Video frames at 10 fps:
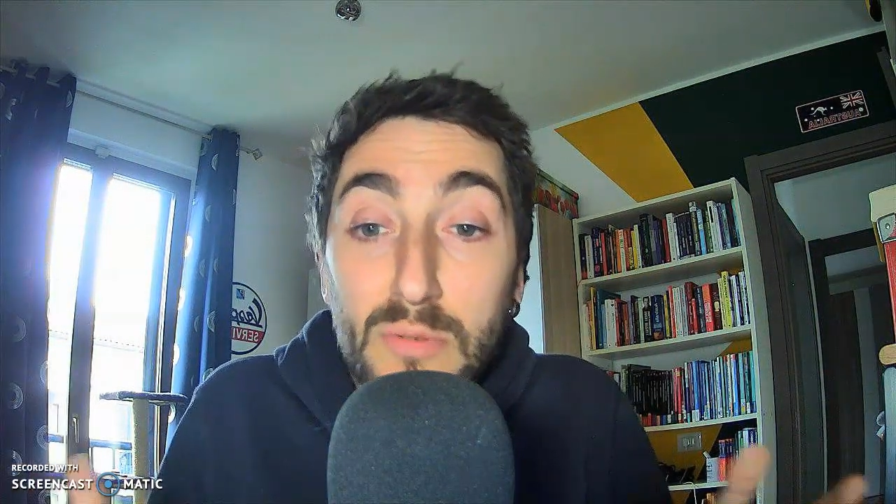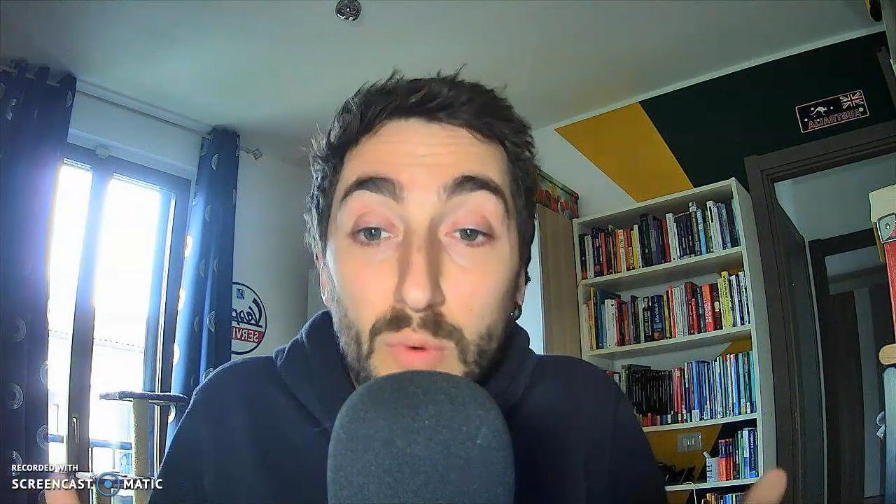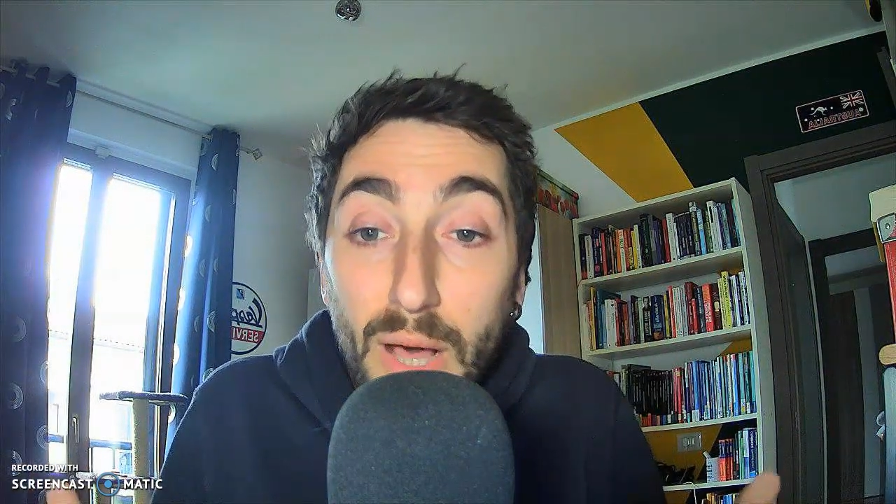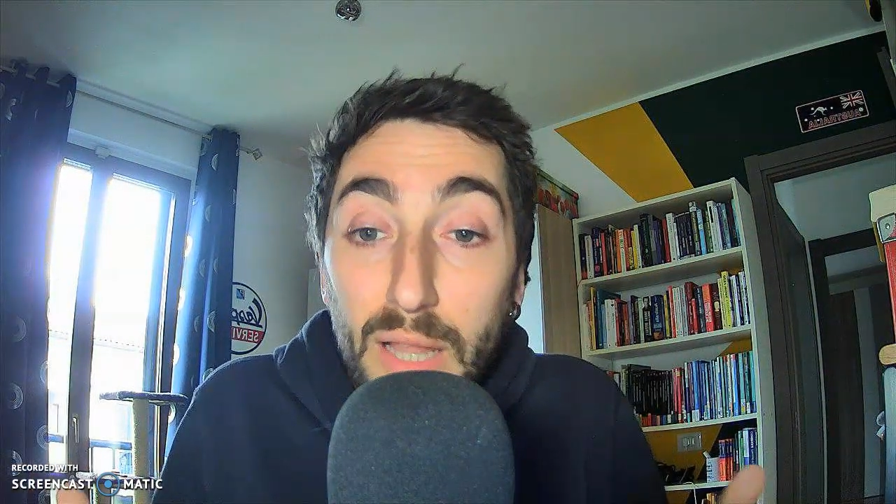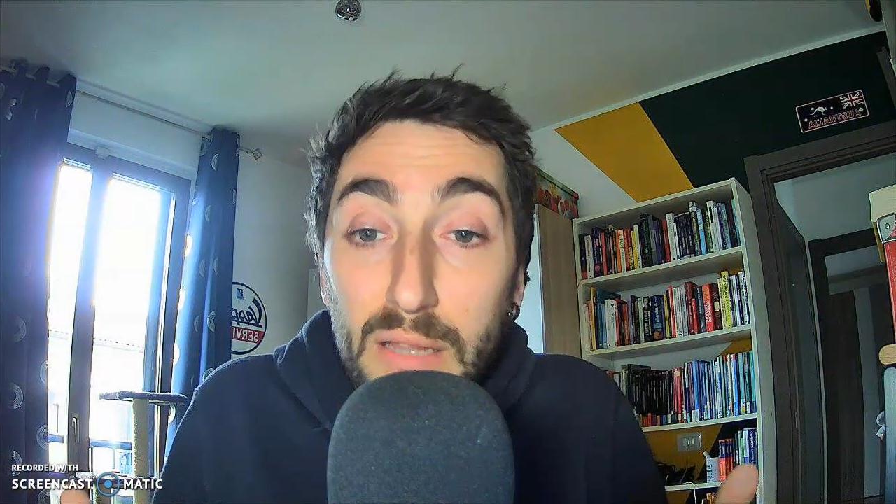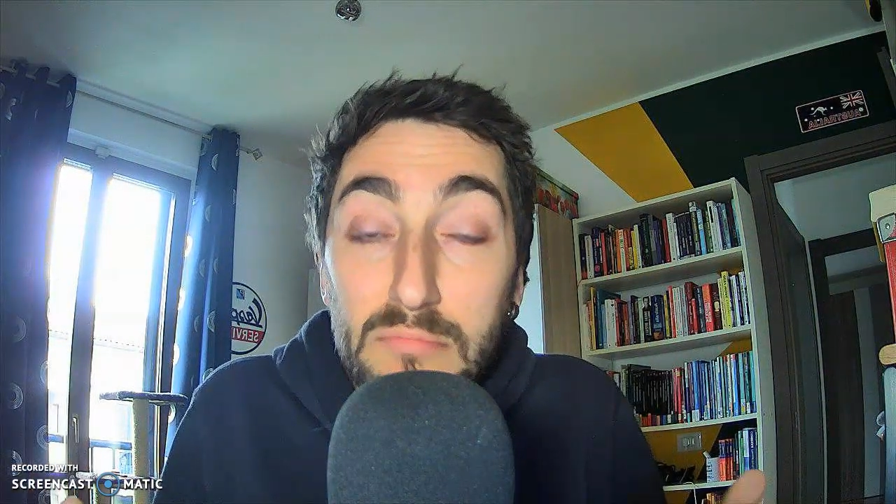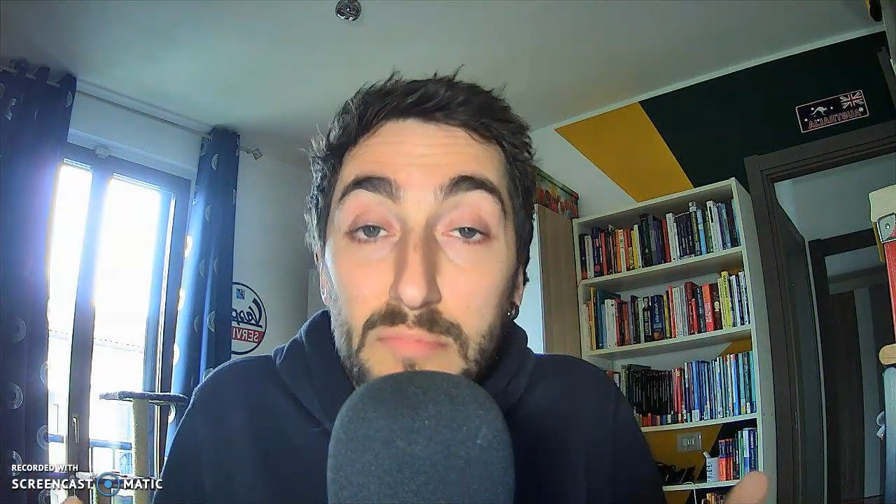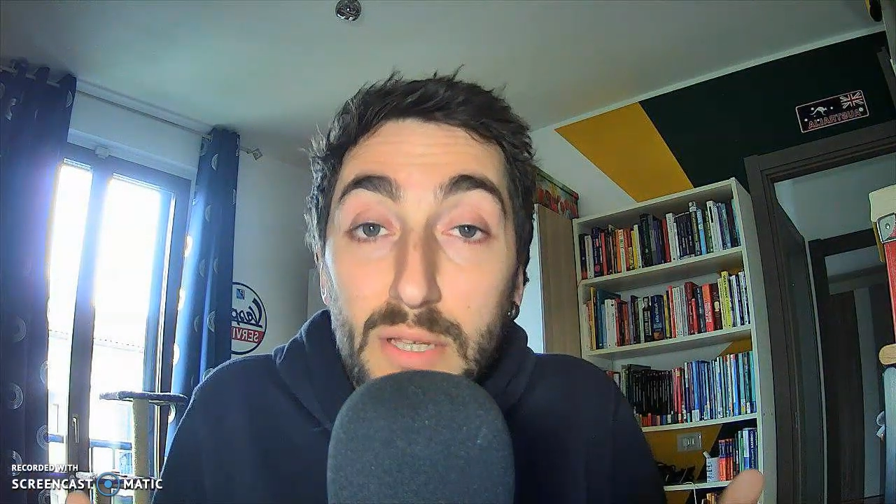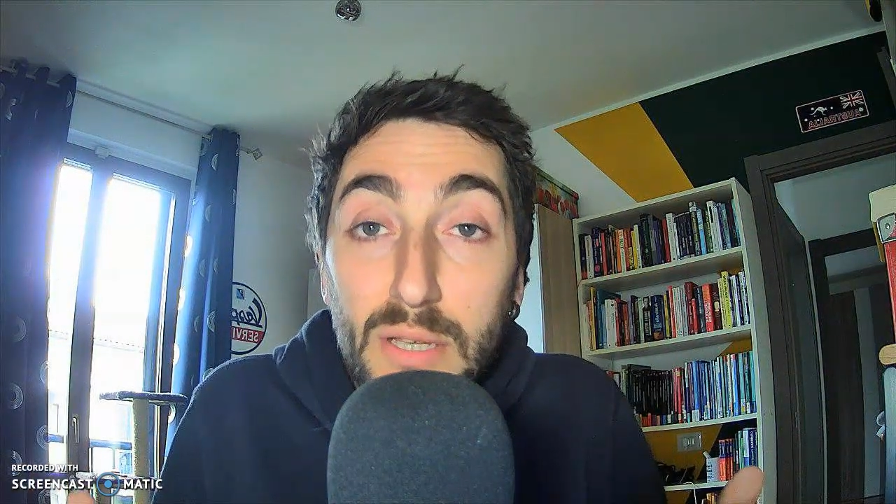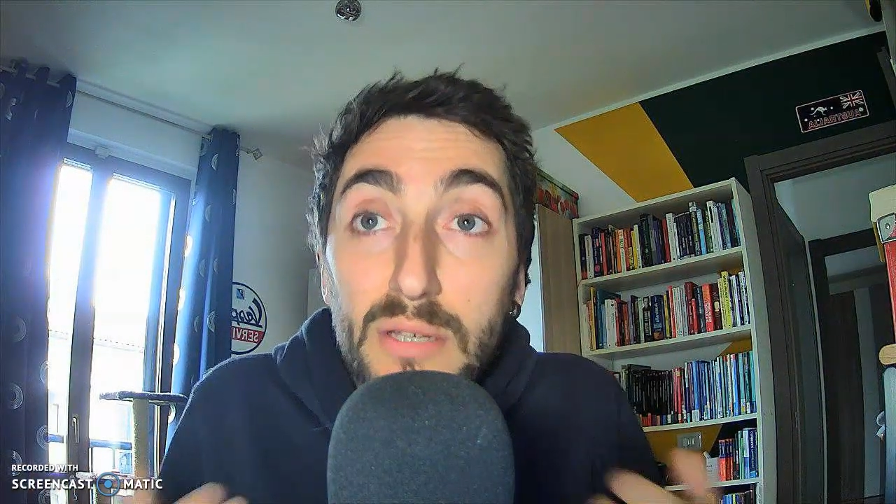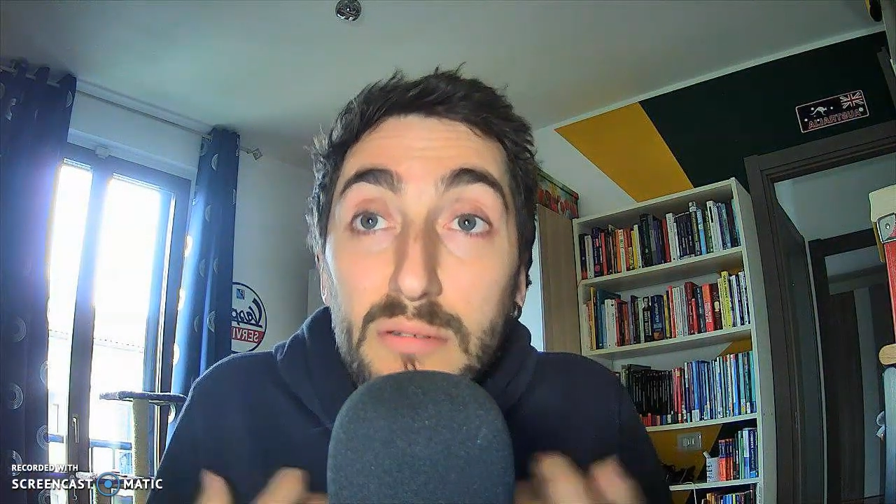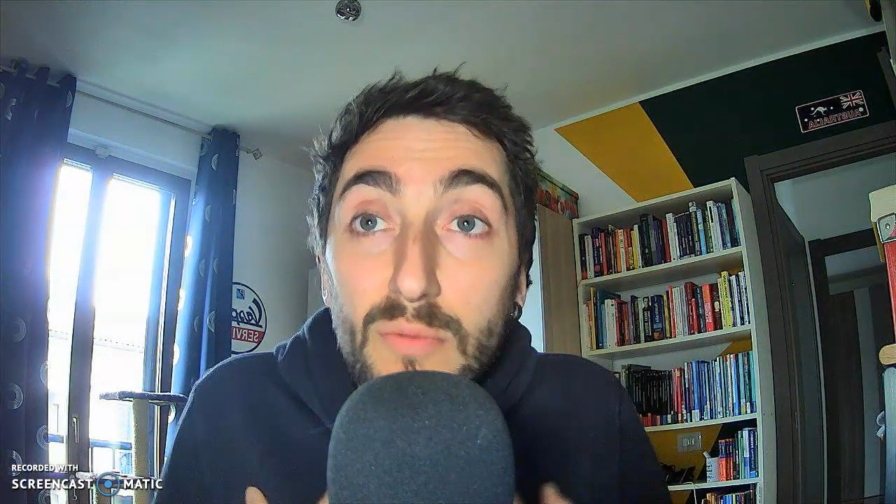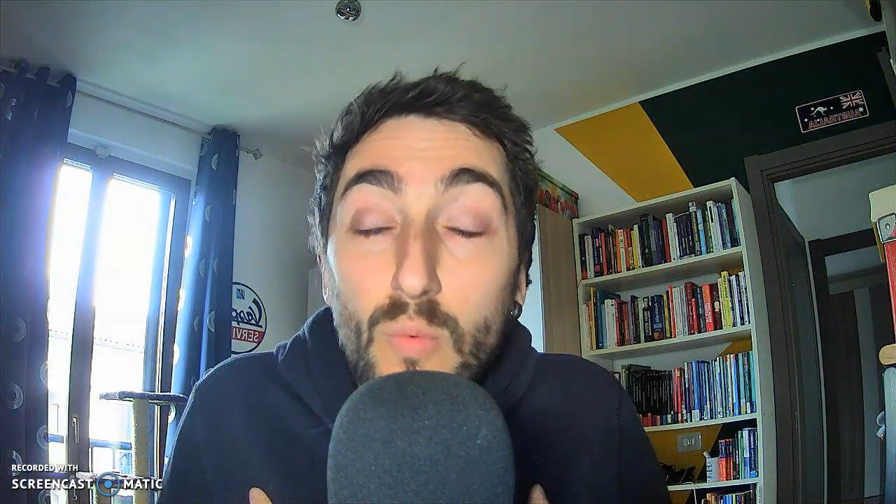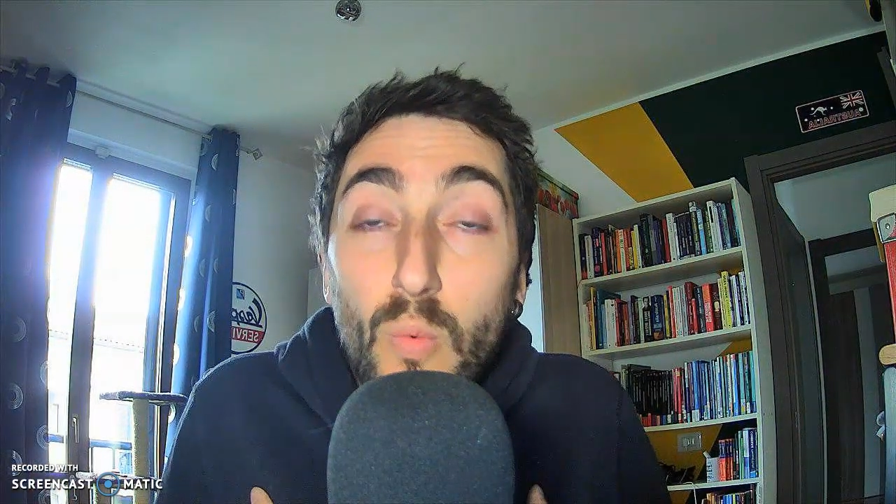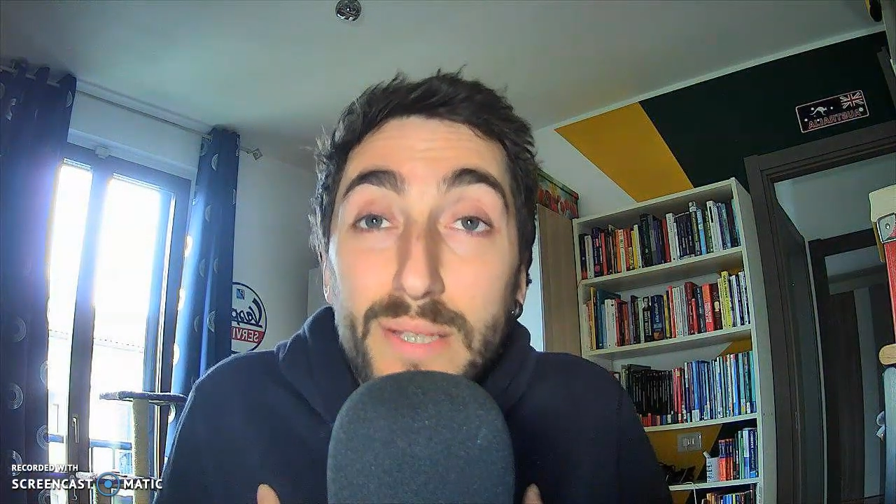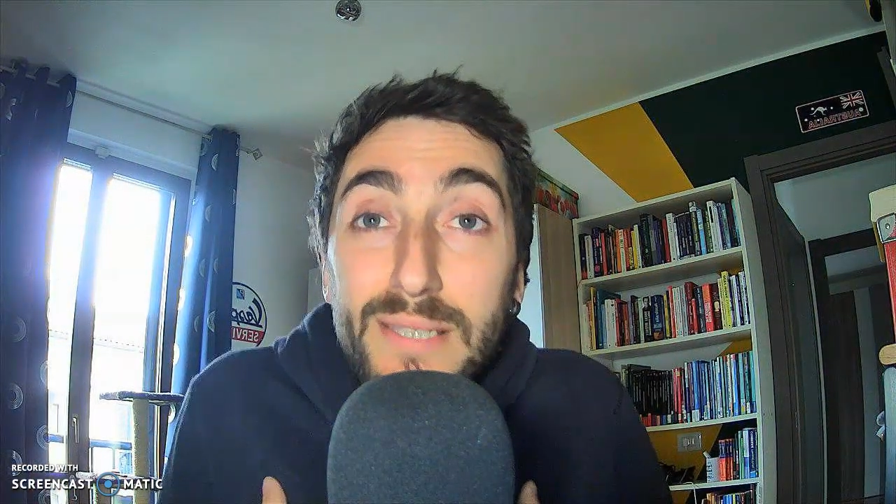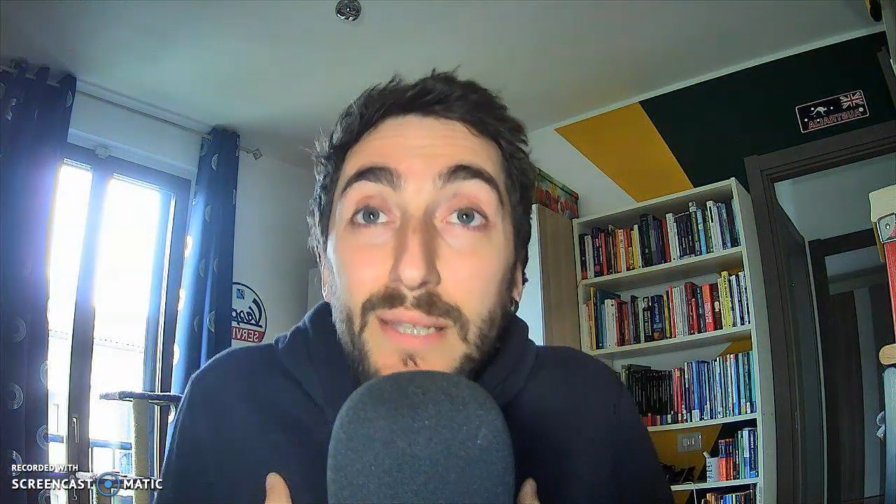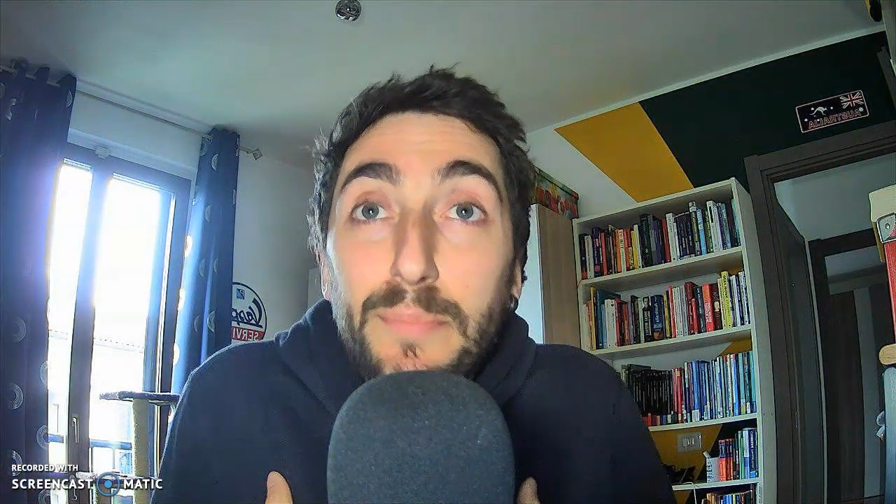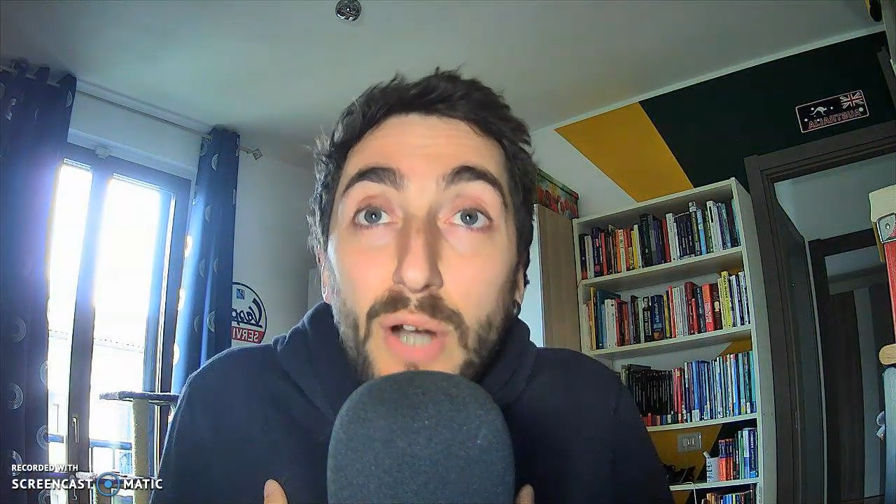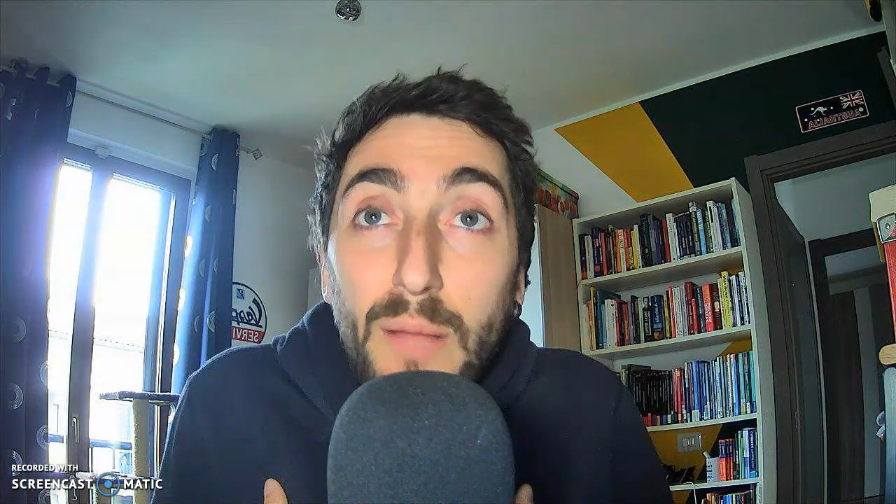Well, what's the
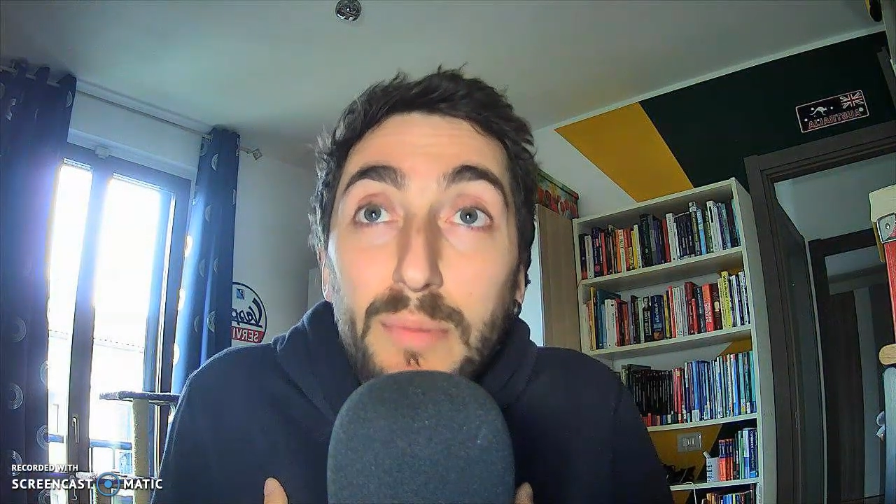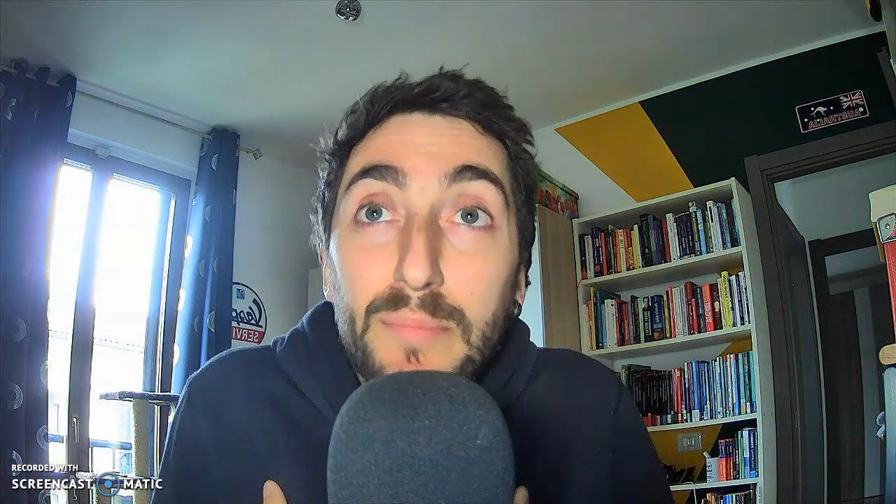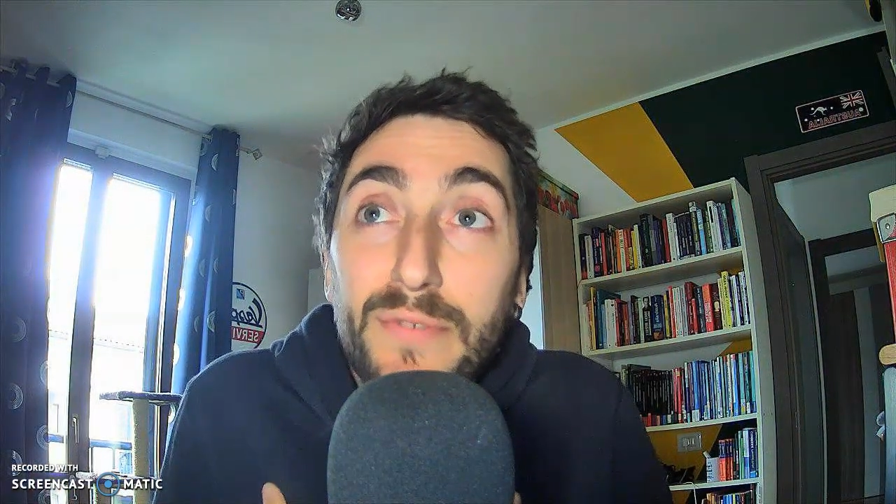problem